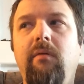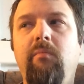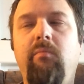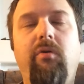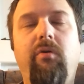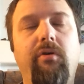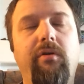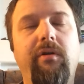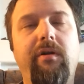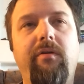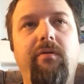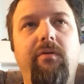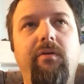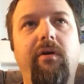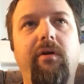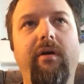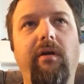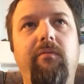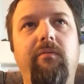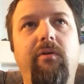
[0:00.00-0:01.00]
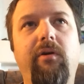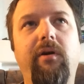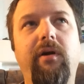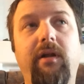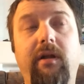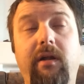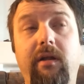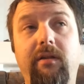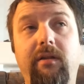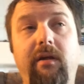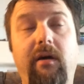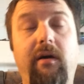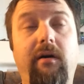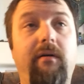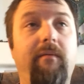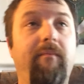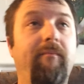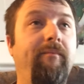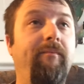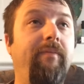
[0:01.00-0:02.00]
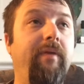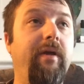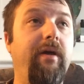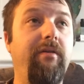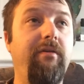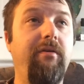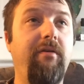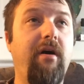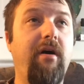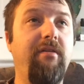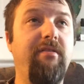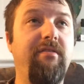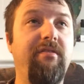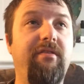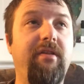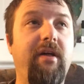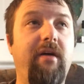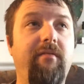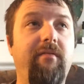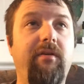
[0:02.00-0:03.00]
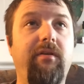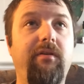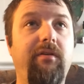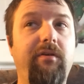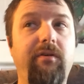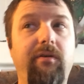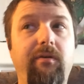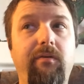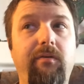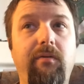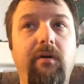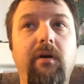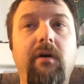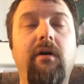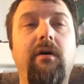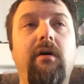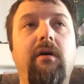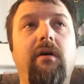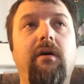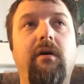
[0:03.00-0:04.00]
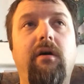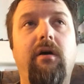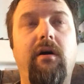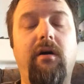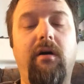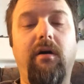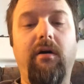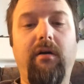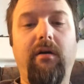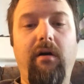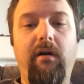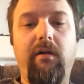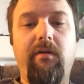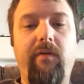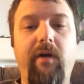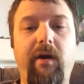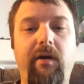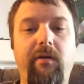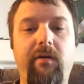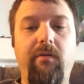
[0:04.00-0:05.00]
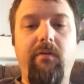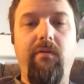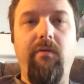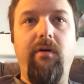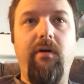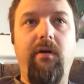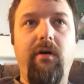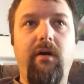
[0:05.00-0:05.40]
Portland, Oregon, working at Intel in 2007 to Colorado,